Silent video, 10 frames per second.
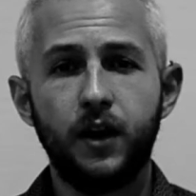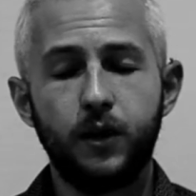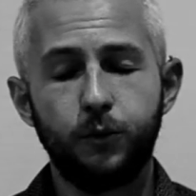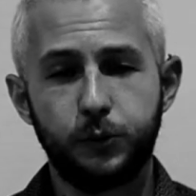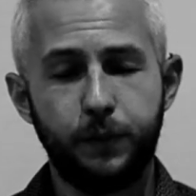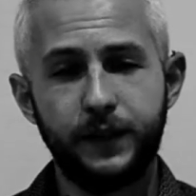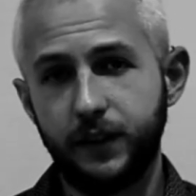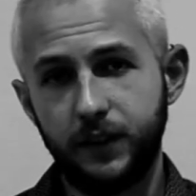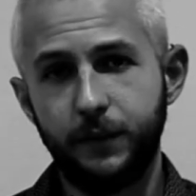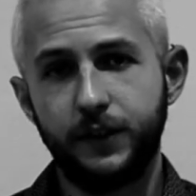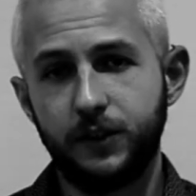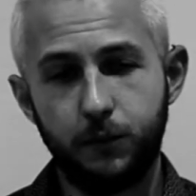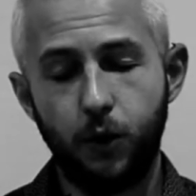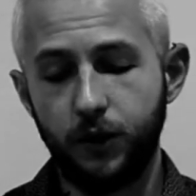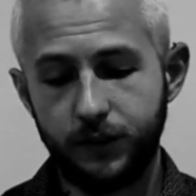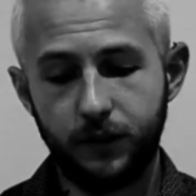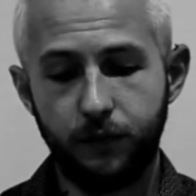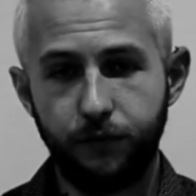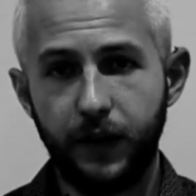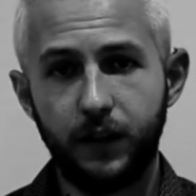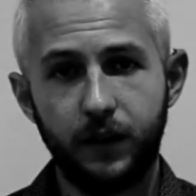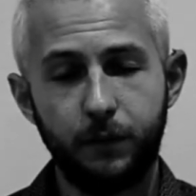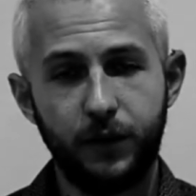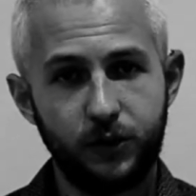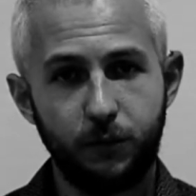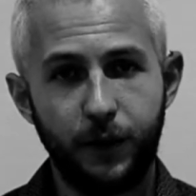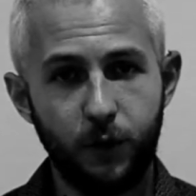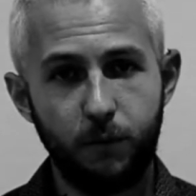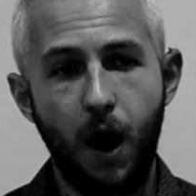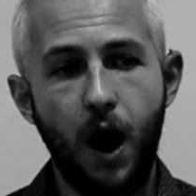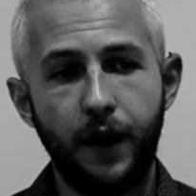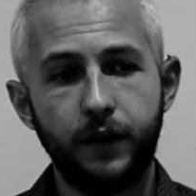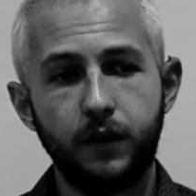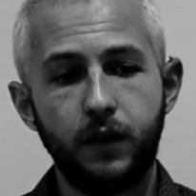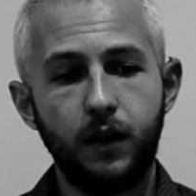which basically means that I'm constantly failing because in my own mind